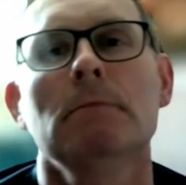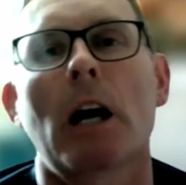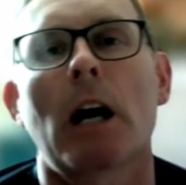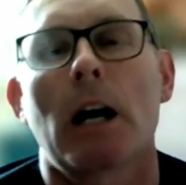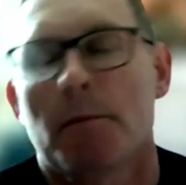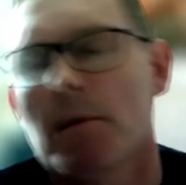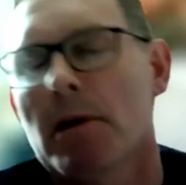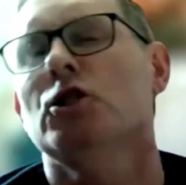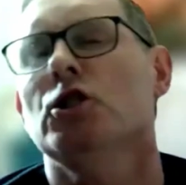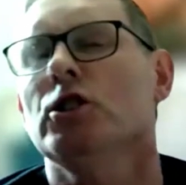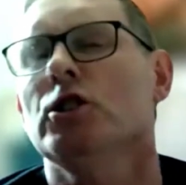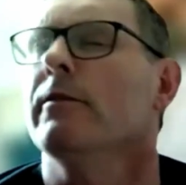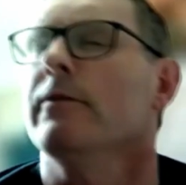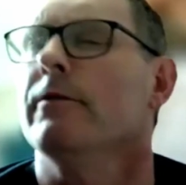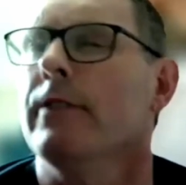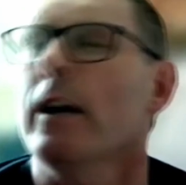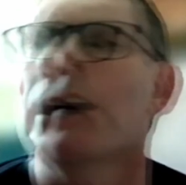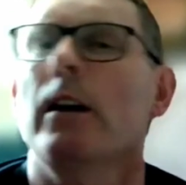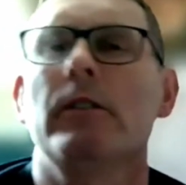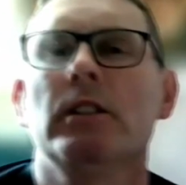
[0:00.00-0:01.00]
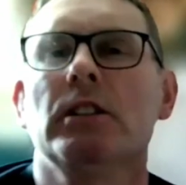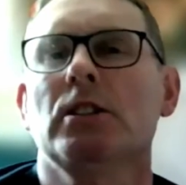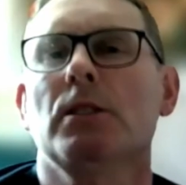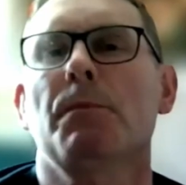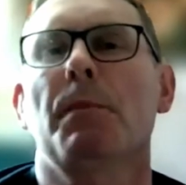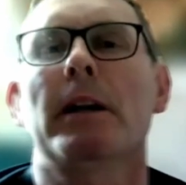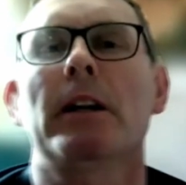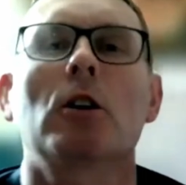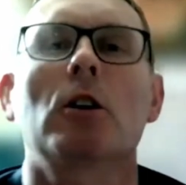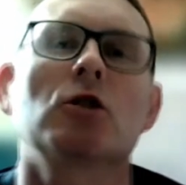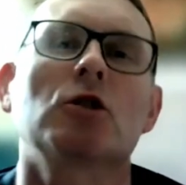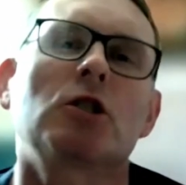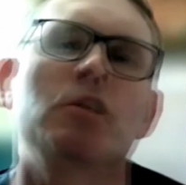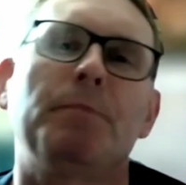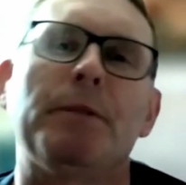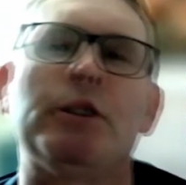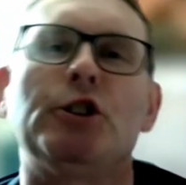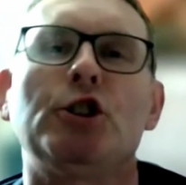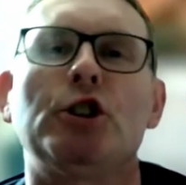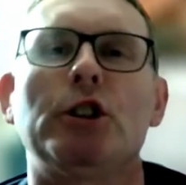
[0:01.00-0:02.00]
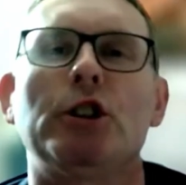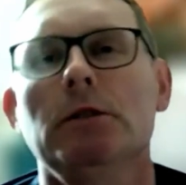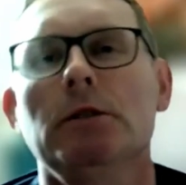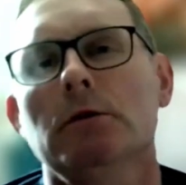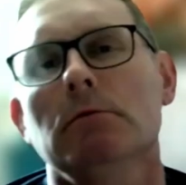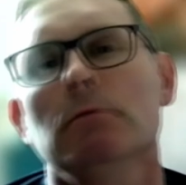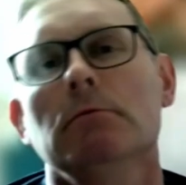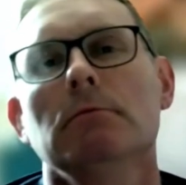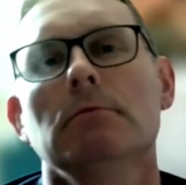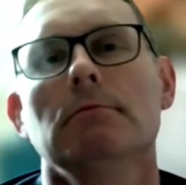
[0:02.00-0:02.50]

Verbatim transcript: I imagine it varies depending on species.